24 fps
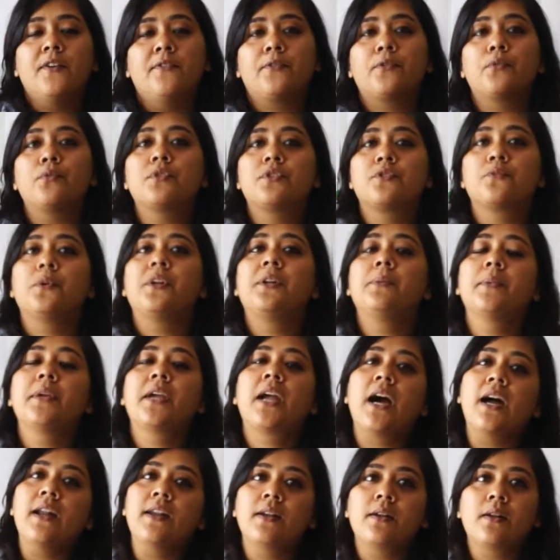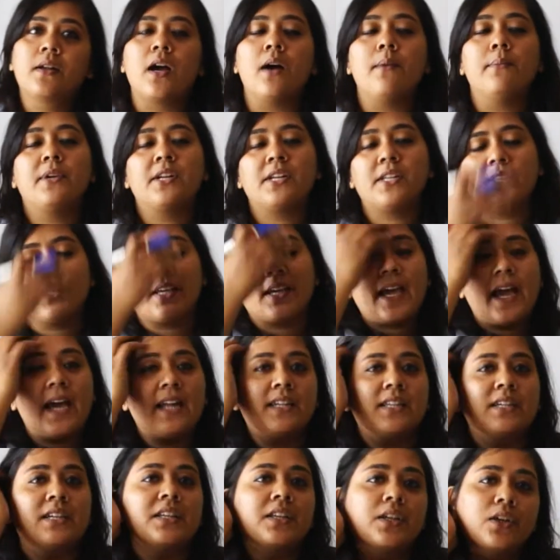will come under the
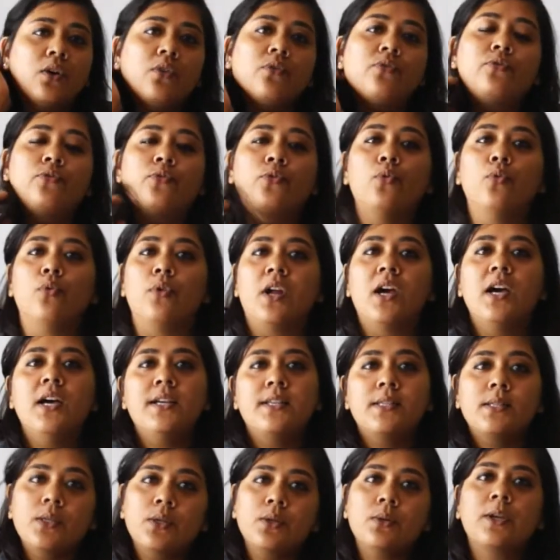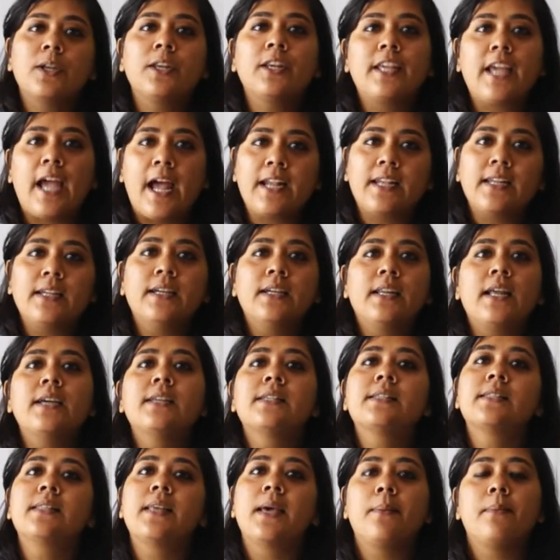category of food. So you can
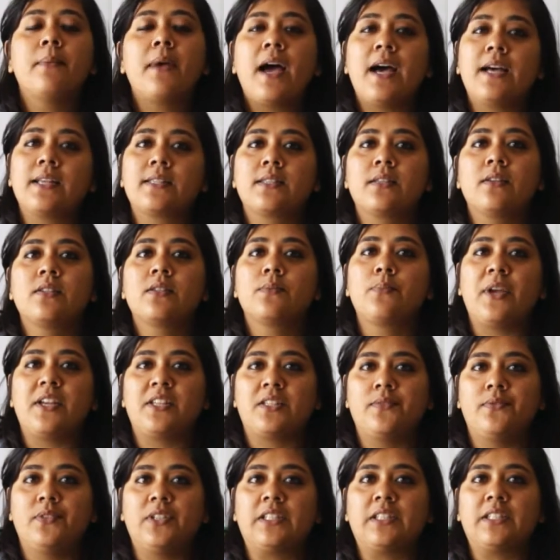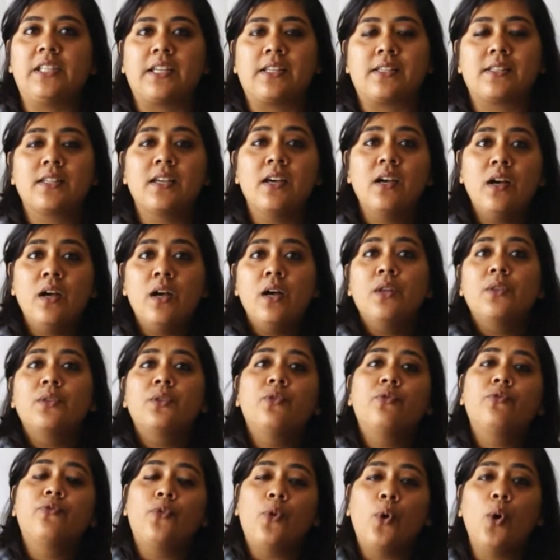categorize them as specific things. The
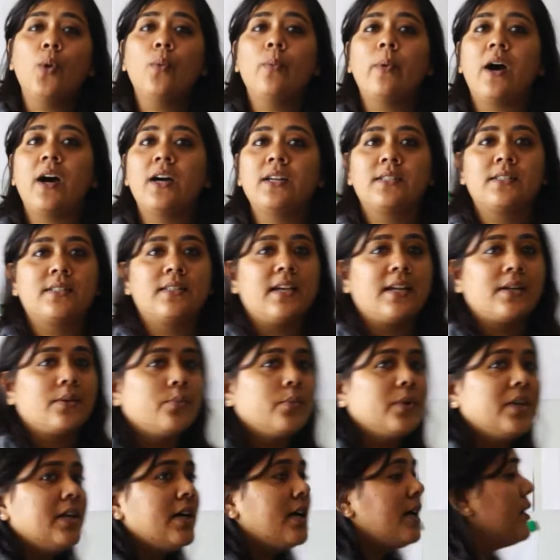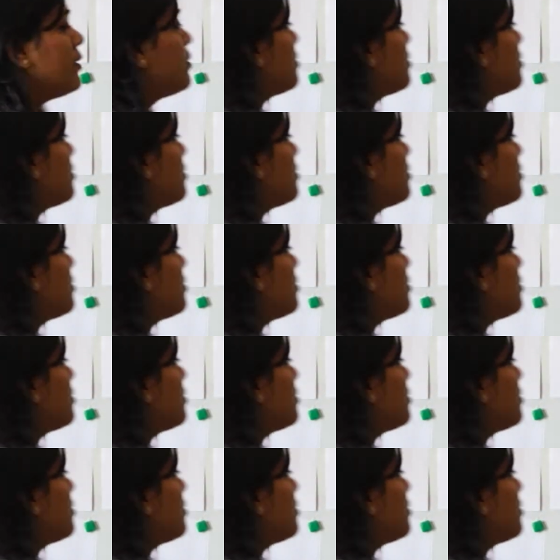4 words that we are